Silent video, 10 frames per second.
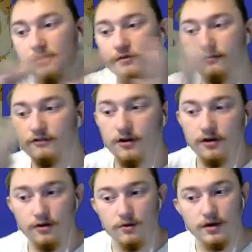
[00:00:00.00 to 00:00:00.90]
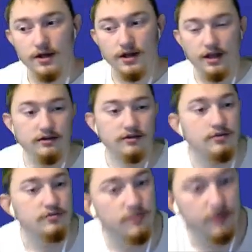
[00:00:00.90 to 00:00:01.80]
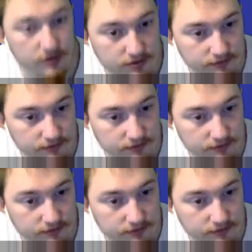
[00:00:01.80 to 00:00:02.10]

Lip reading: flow into those corners,